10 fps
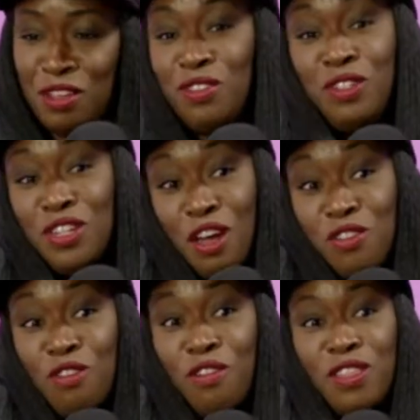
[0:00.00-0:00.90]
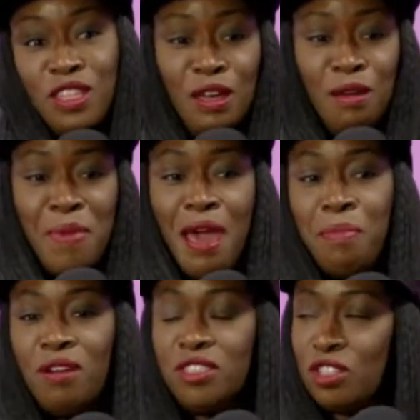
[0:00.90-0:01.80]
you know, the bare
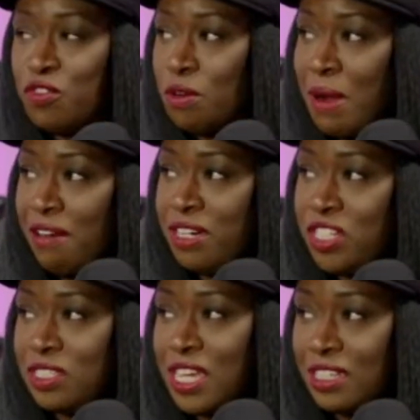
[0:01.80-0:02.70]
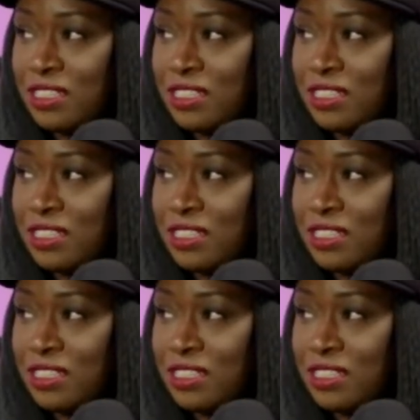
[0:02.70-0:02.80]
bones of your marriage in Texas